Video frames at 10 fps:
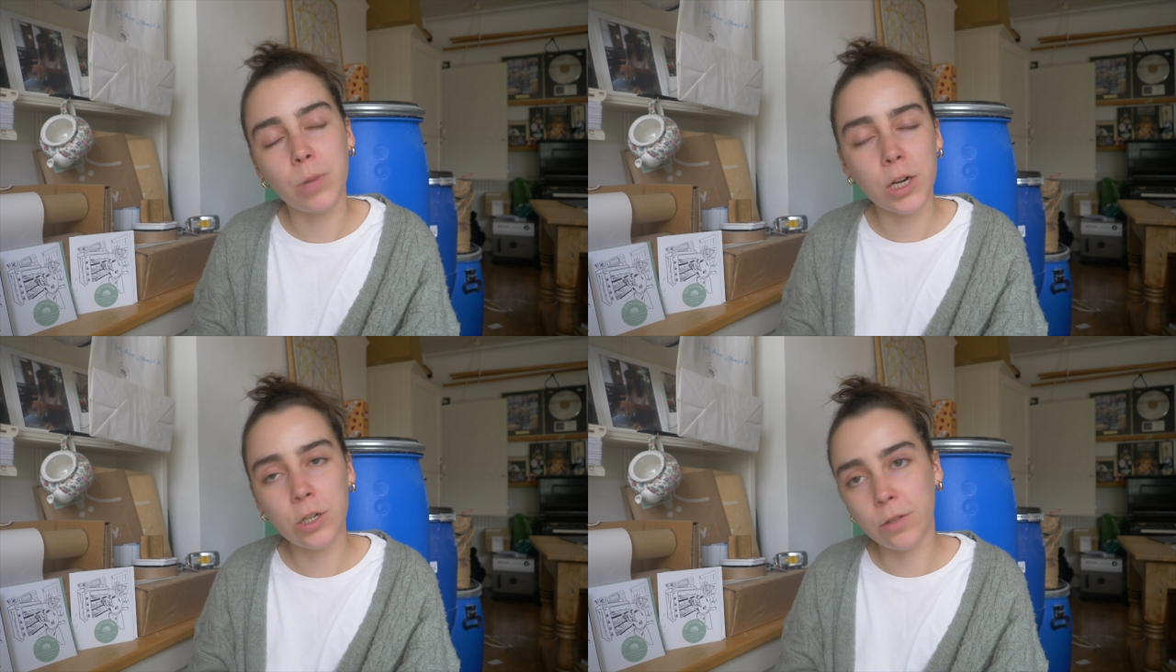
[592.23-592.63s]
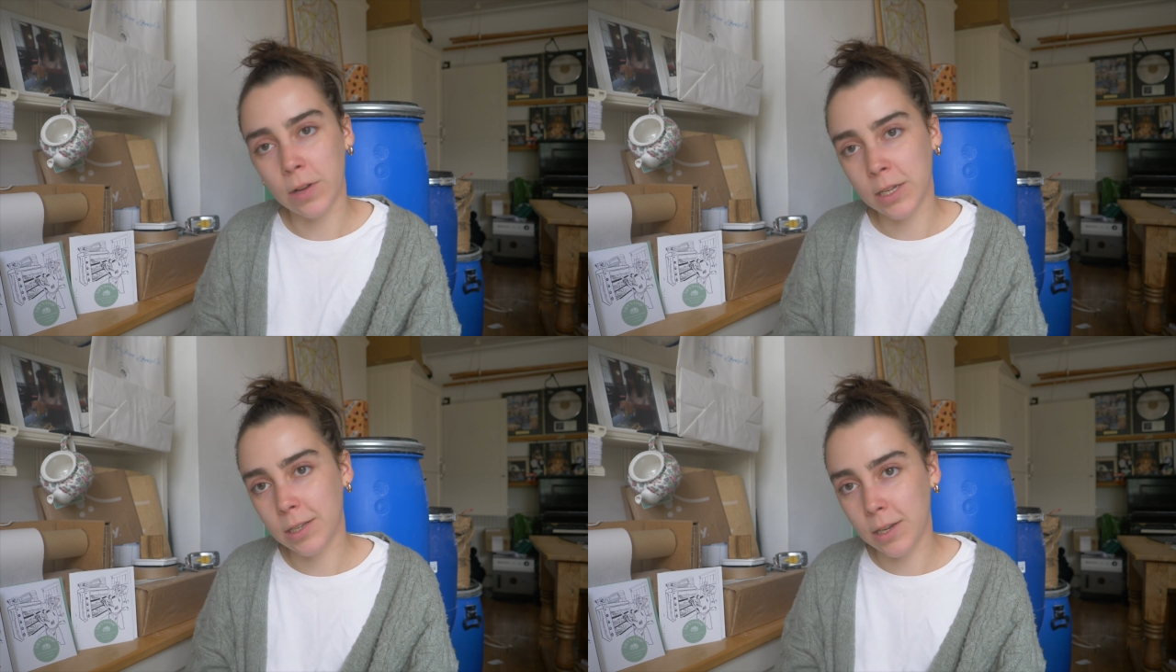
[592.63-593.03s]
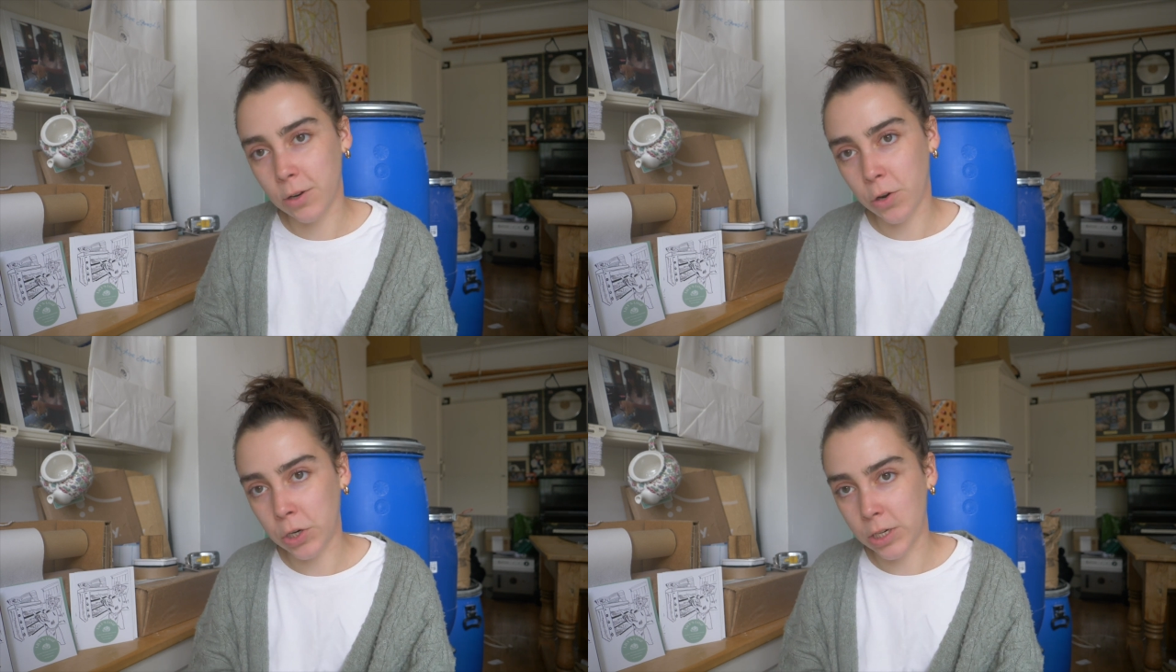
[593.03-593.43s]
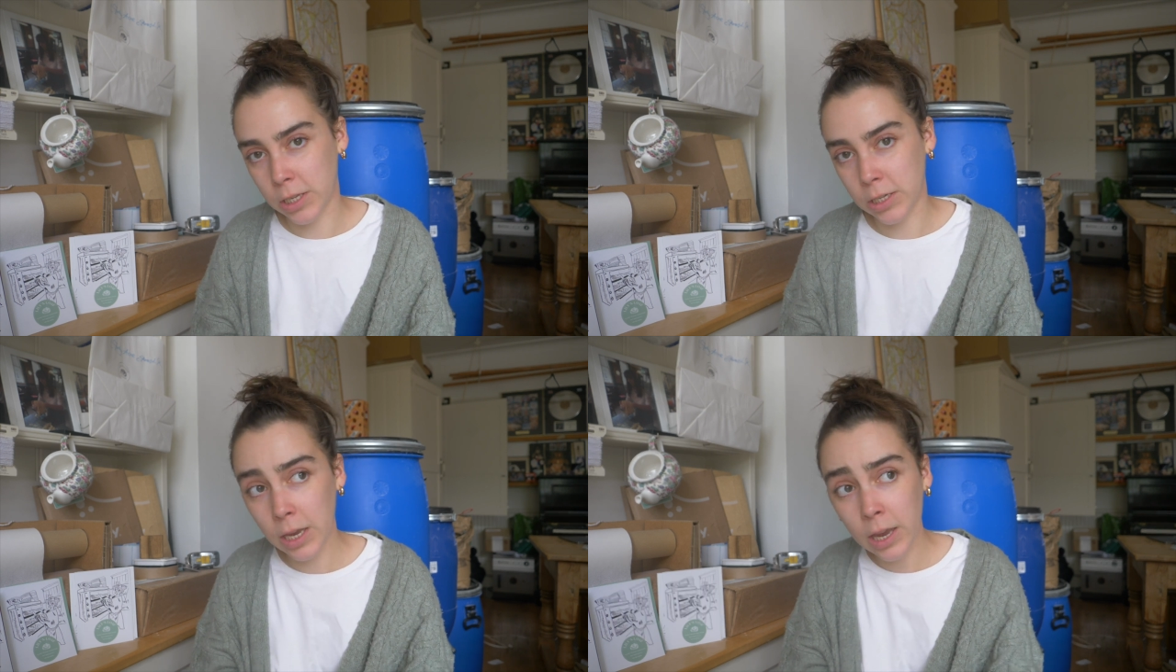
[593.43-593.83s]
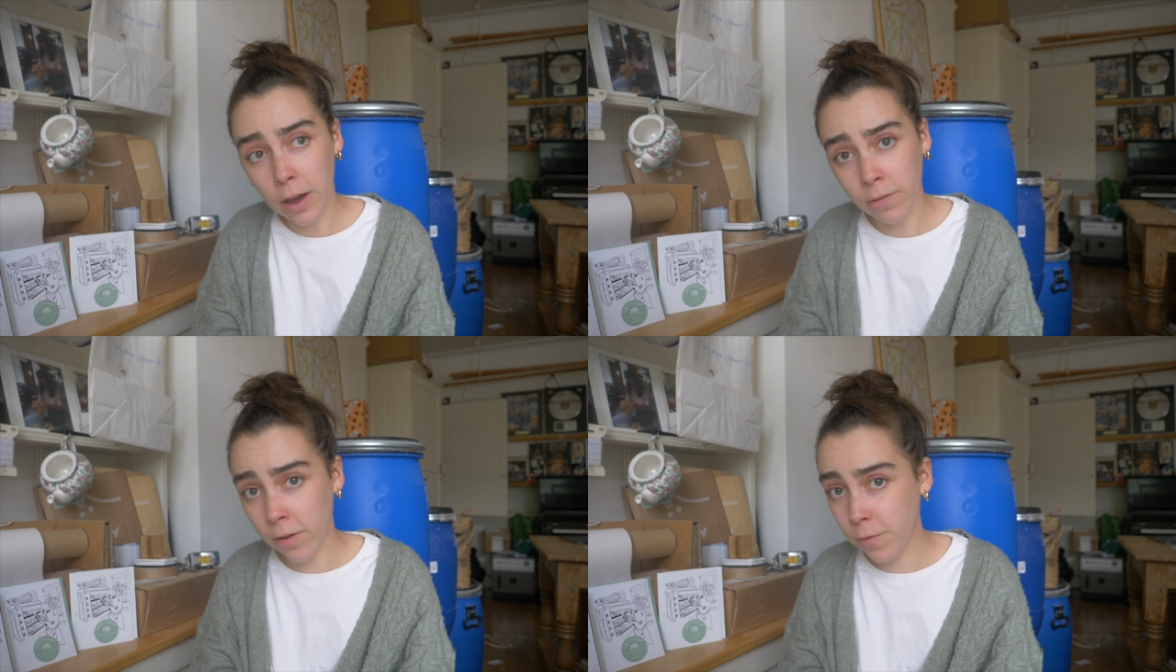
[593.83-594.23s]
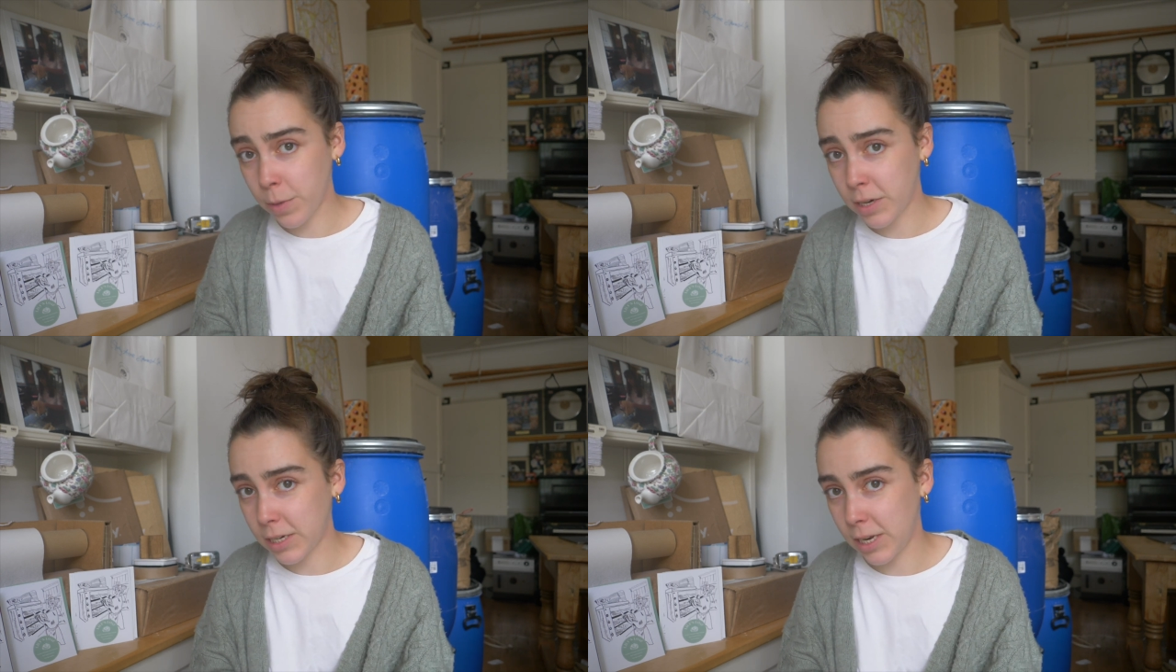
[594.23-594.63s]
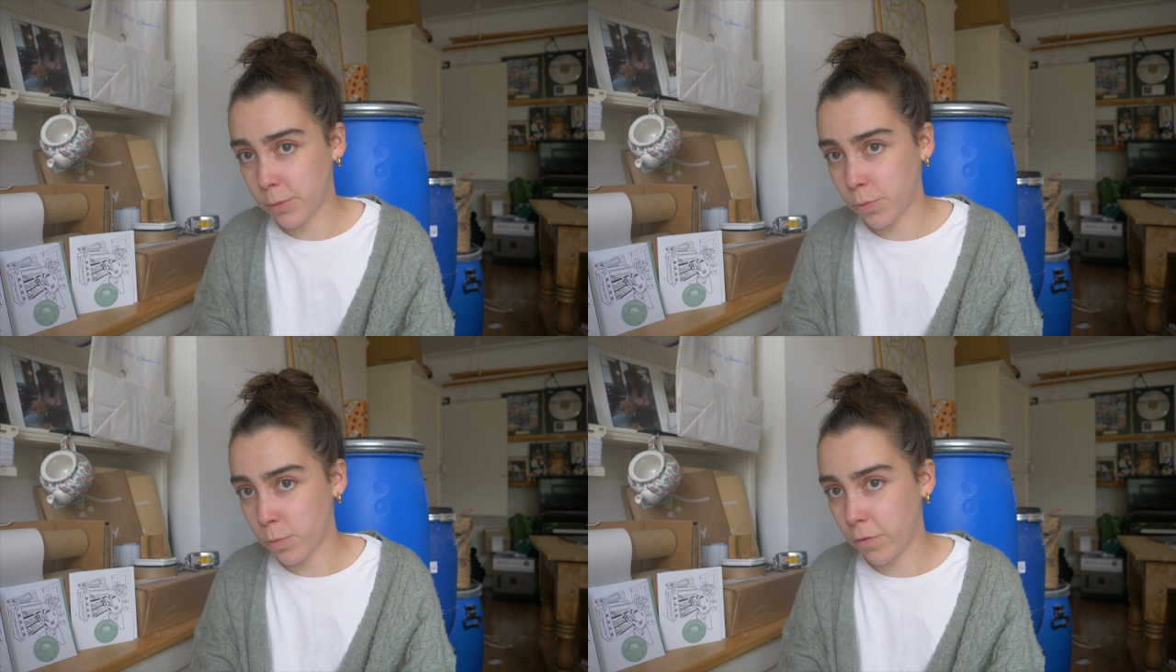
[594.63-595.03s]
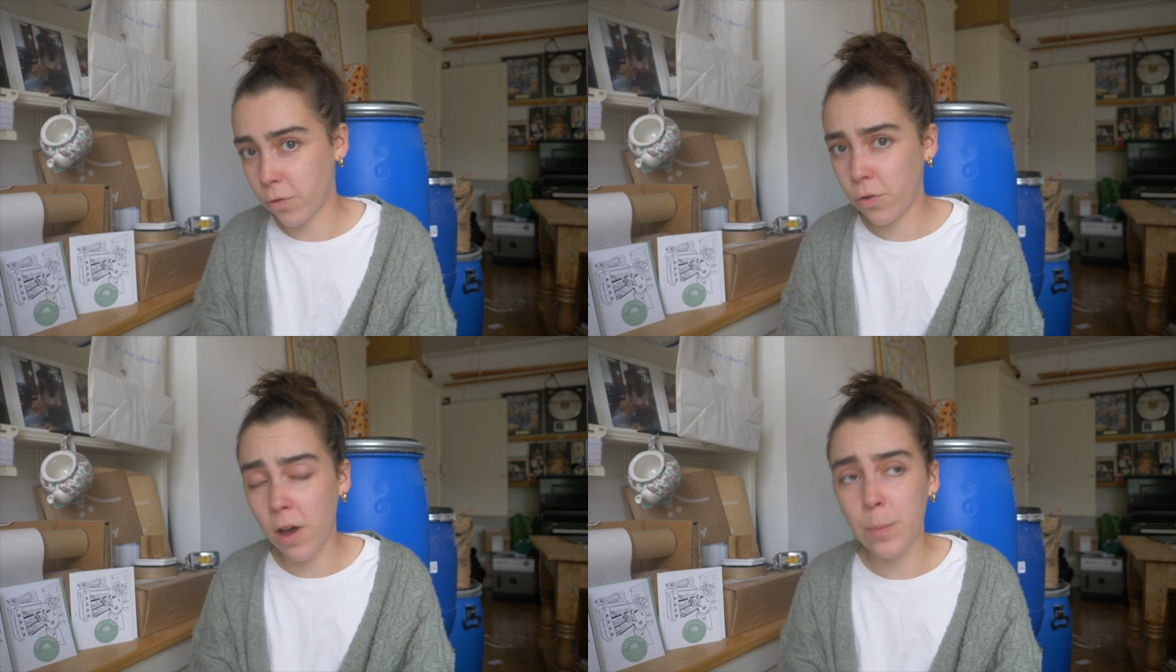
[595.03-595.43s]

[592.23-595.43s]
I just fancied going to the sea. I've never been to Eastbourne before.